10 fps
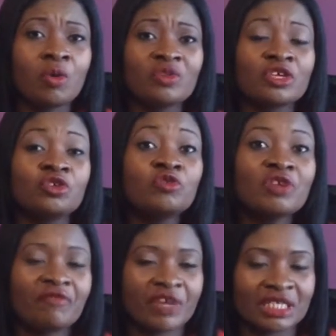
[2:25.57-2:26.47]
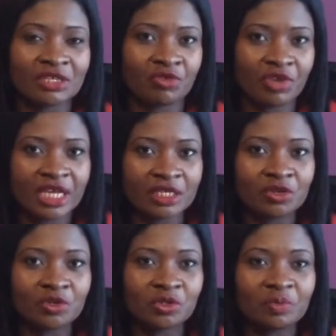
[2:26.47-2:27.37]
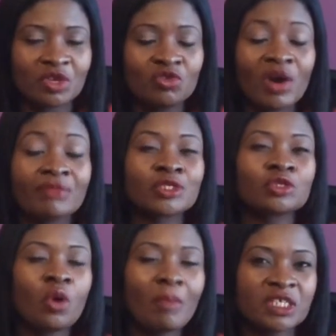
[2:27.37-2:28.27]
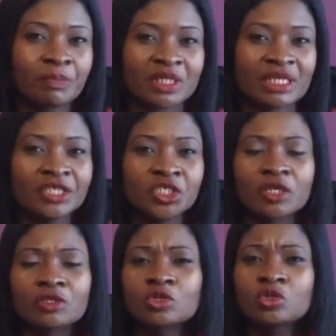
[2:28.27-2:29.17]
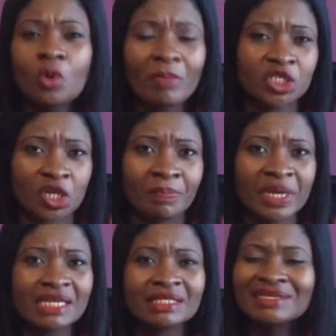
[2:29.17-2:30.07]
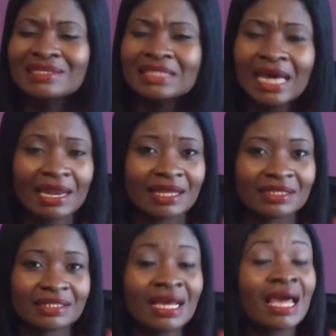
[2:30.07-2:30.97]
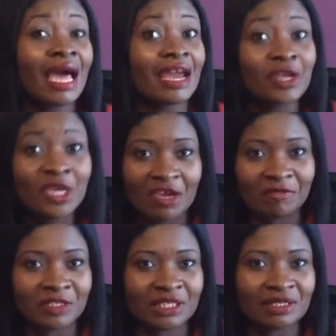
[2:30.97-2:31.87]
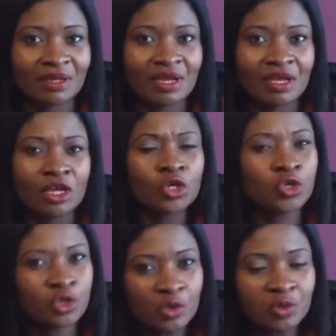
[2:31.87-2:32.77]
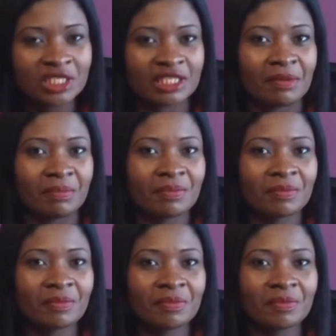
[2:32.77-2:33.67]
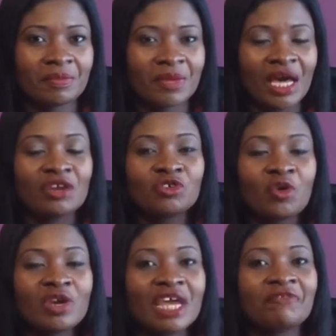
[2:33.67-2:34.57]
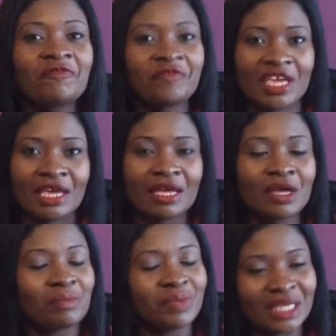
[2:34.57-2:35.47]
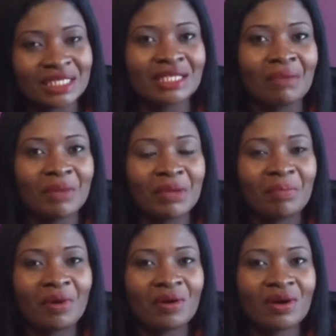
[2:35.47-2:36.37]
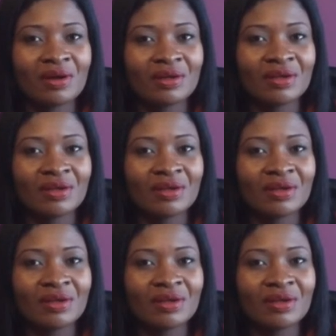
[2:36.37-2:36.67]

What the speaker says: who the universe has created you to be. You have so much potential, so much abilities, talents and gifts. Use them. And don't let fear be a stumbling block.